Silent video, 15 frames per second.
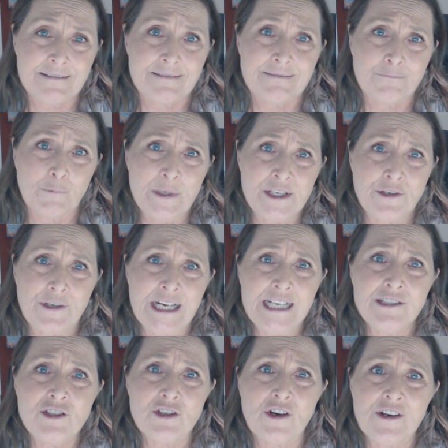when your
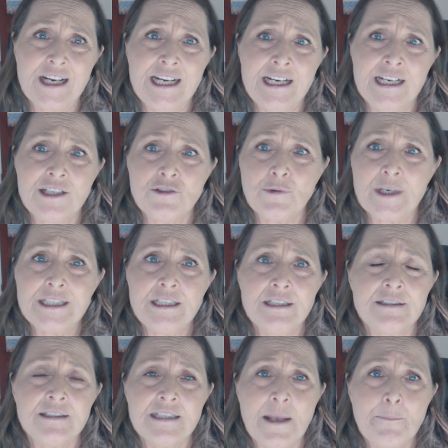kids start getting interested
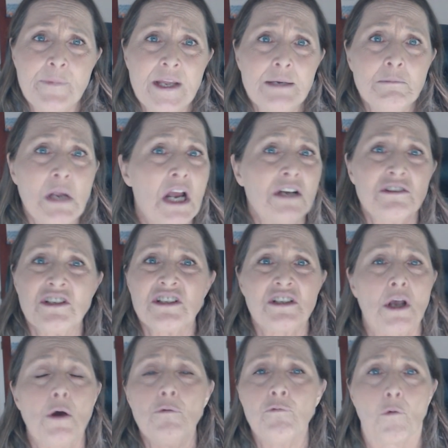in something, just
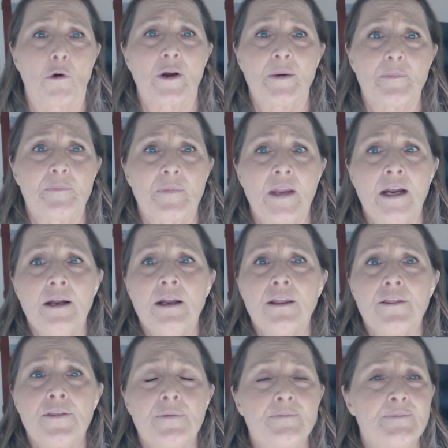go for it.
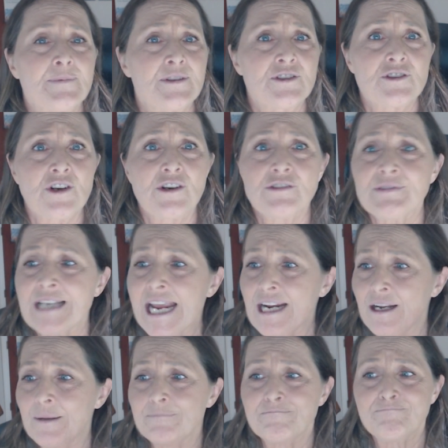Take
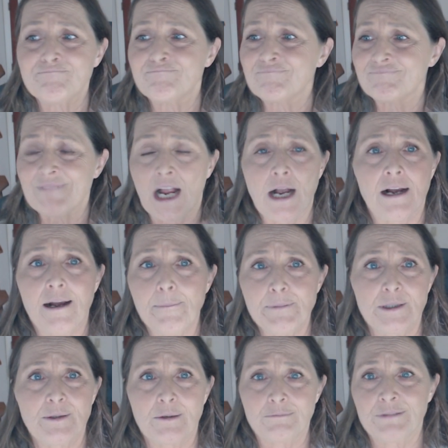a
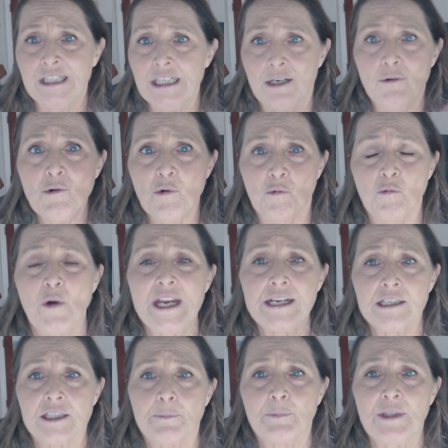couple of, a week
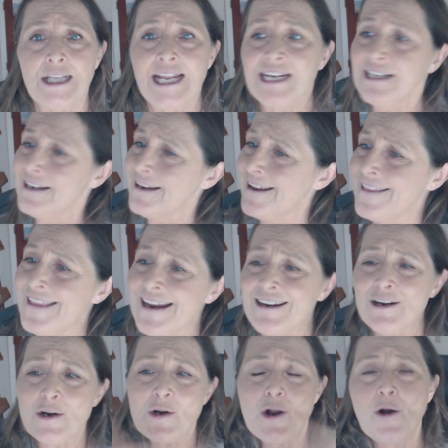to plan it and
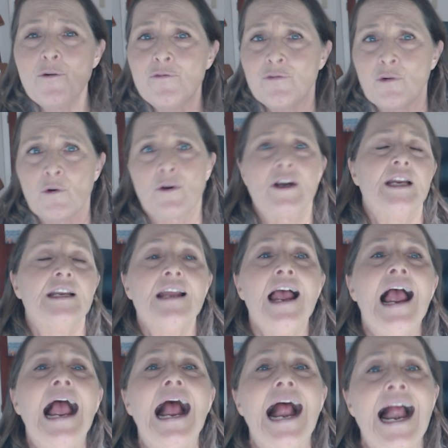then go for it.
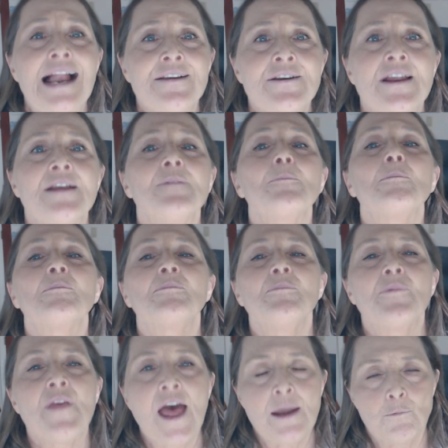And
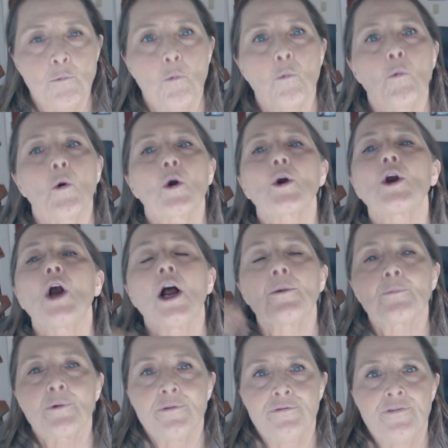then work on
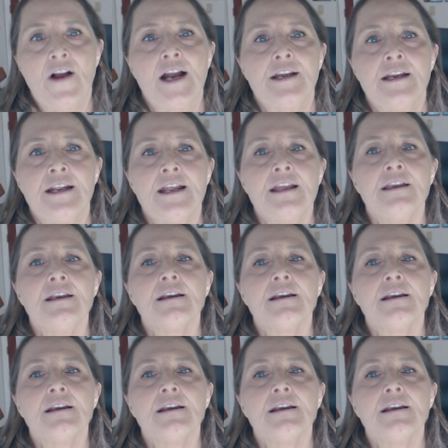refining it,